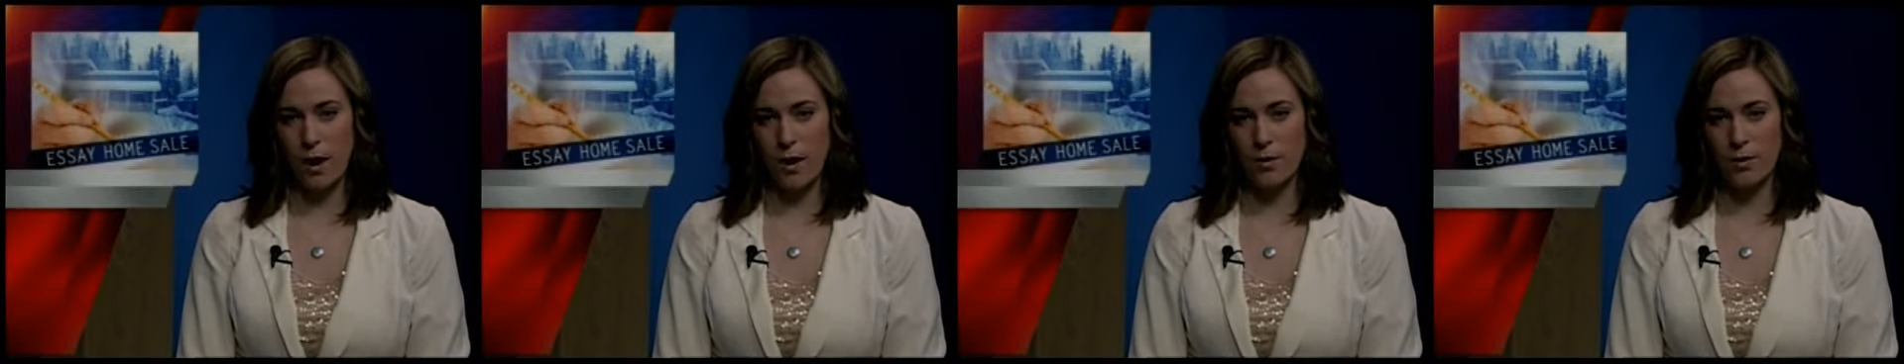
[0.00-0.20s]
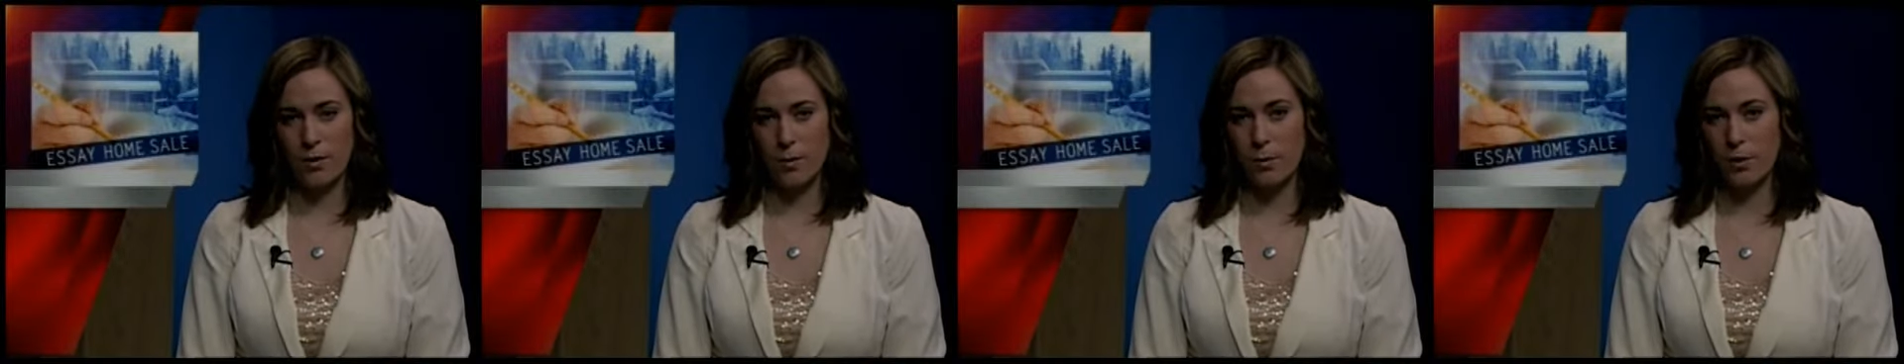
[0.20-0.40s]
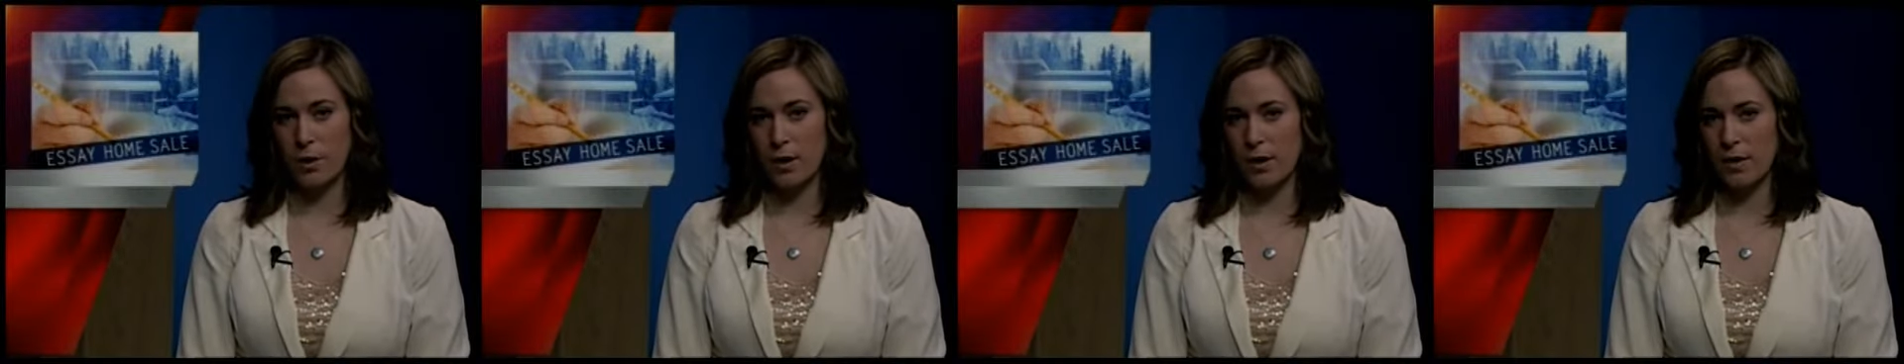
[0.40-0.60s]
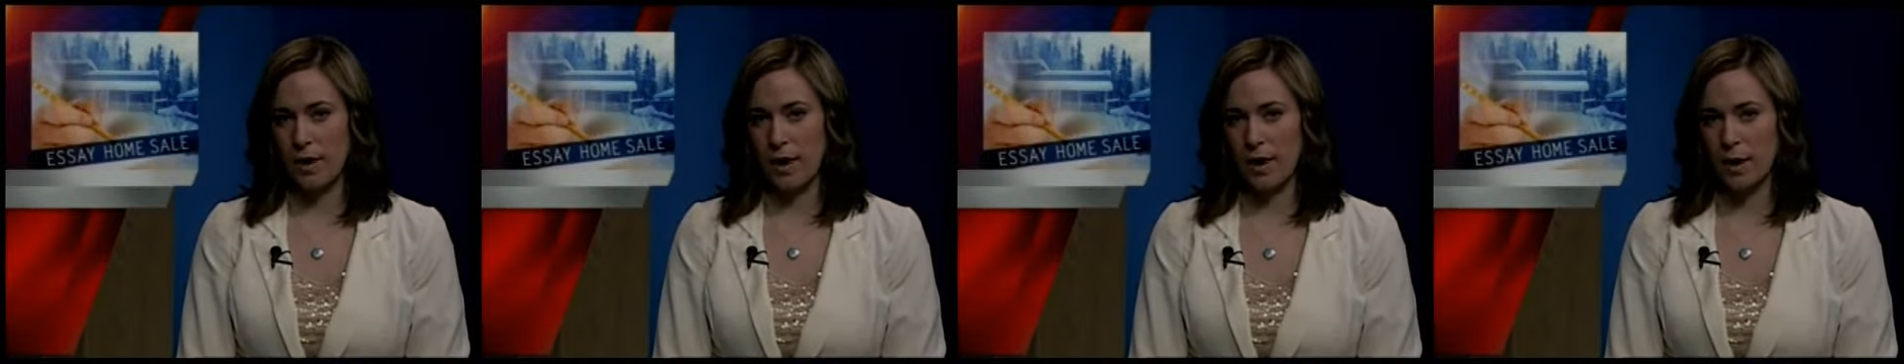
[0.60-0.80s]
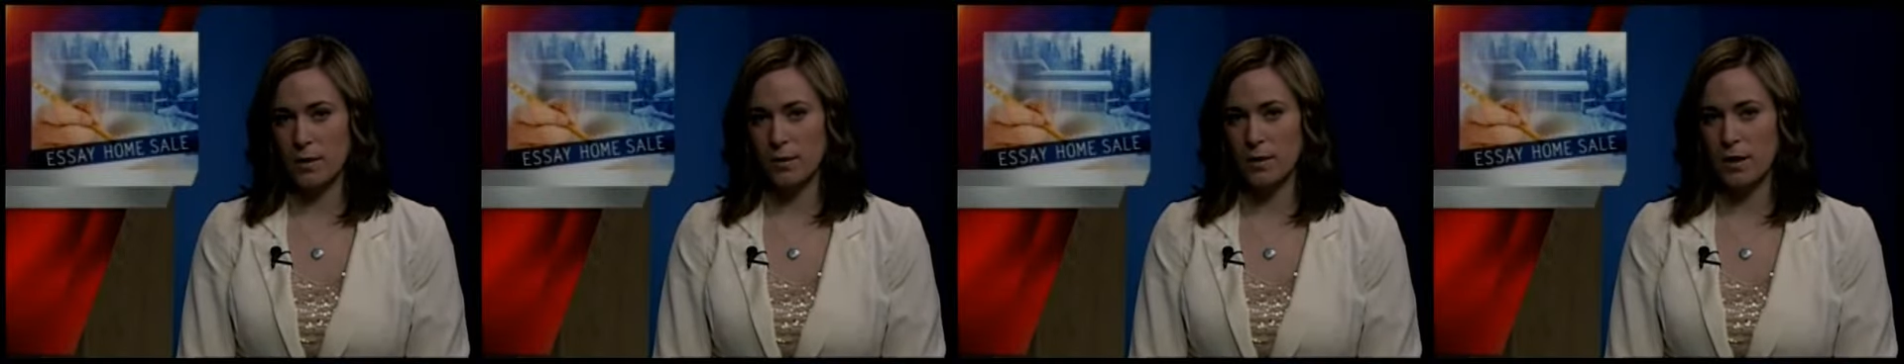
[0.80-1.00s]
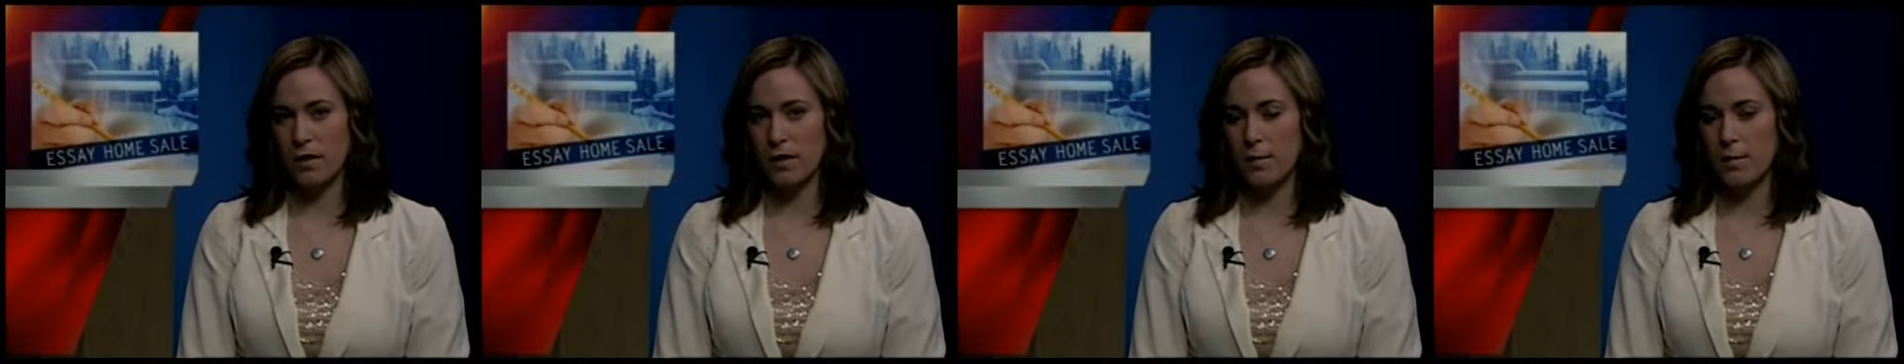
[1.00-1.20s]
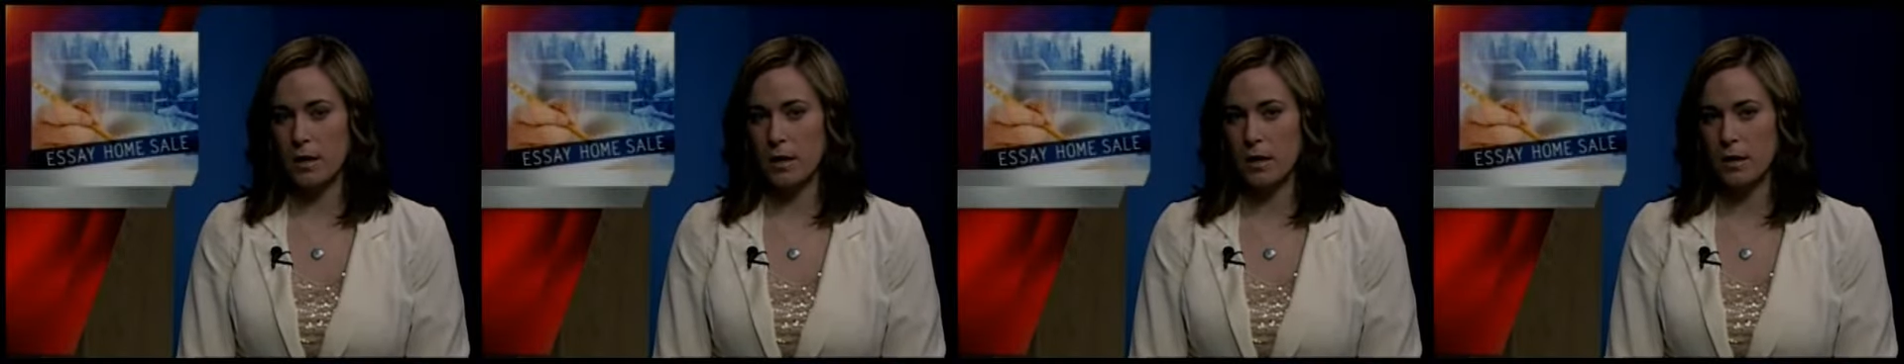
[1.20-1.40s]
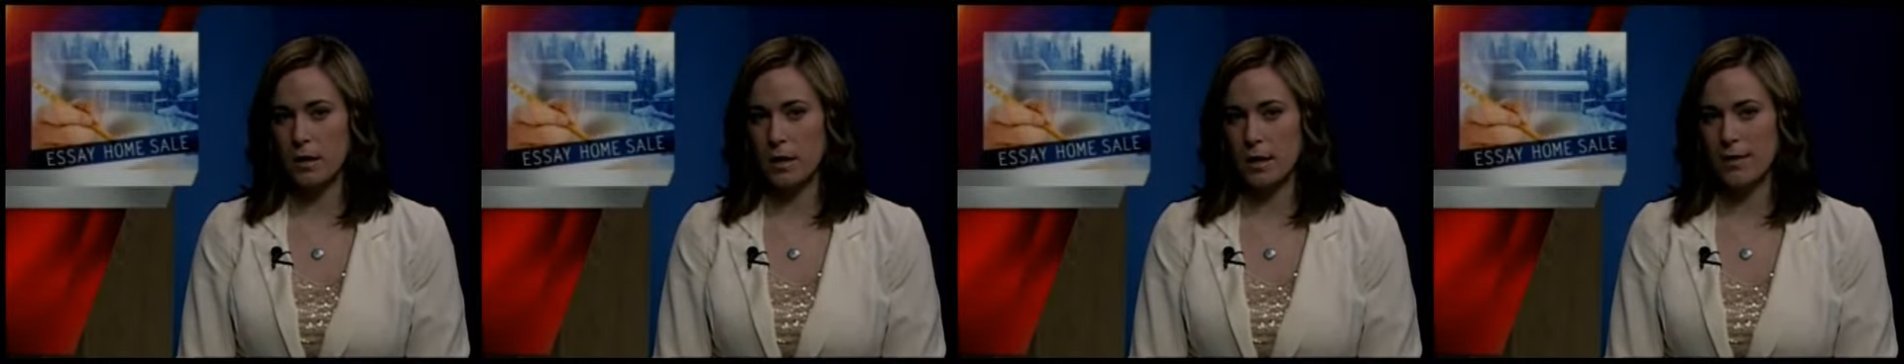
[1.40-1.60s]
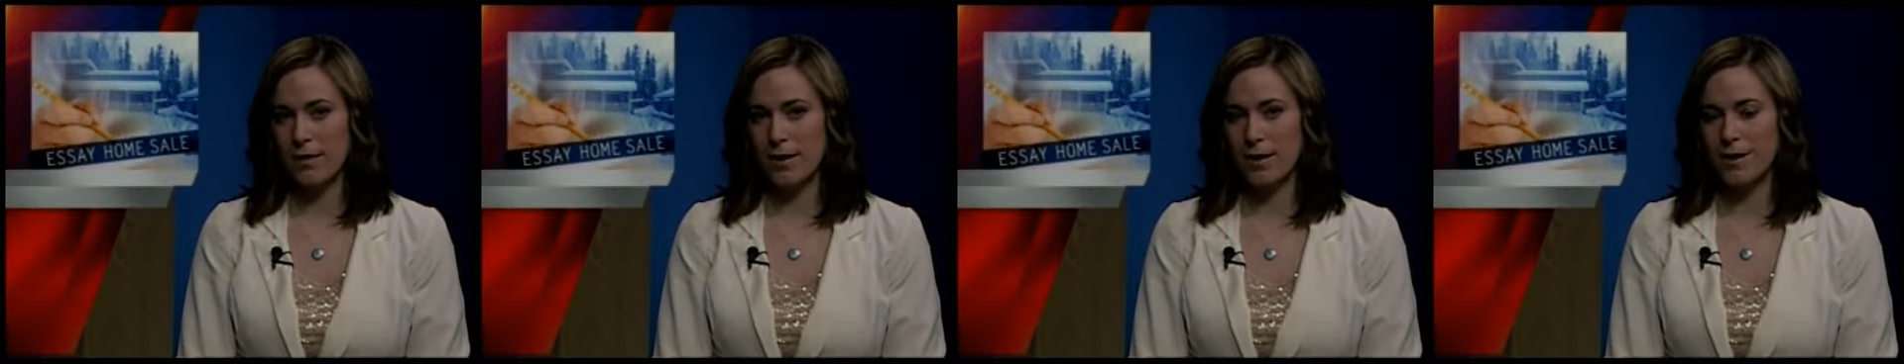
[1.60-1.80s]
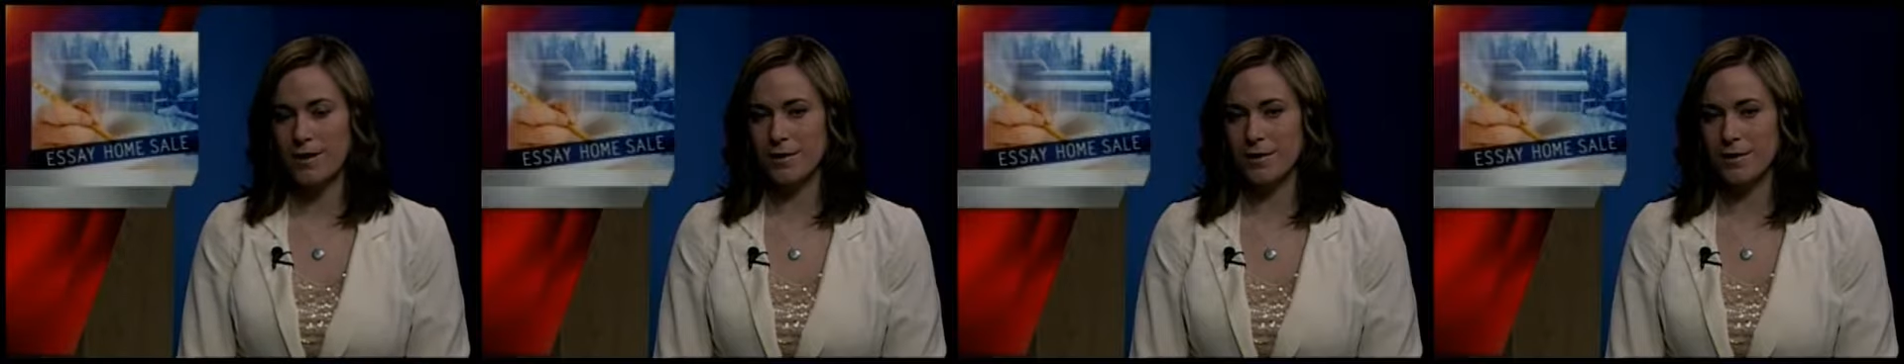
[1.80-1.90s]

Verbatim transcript: Rather than putting the house on the market,